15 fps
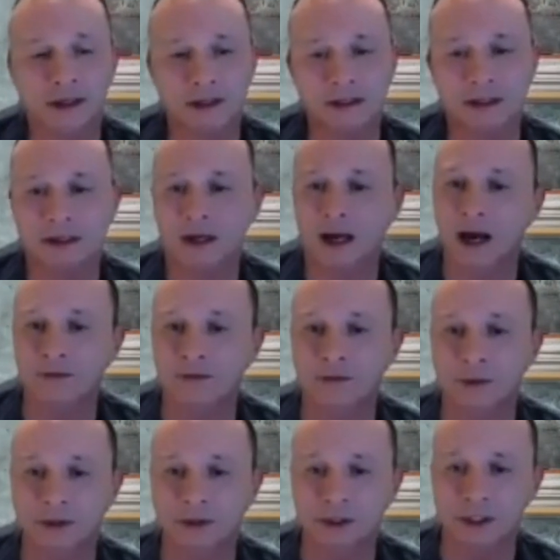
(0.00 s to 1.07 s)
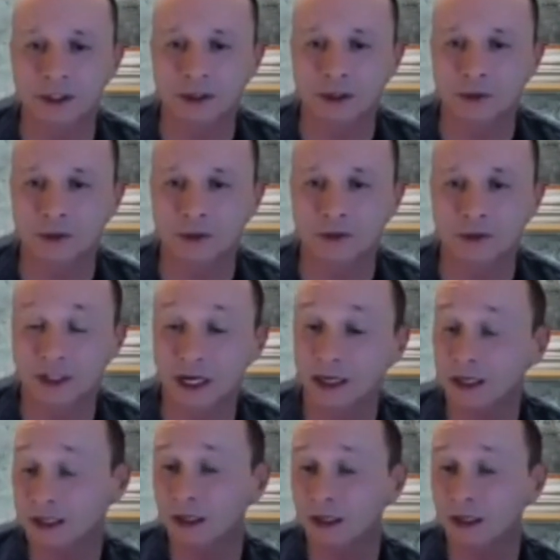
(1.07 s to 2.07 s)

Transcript: that the things that I've been sharing with you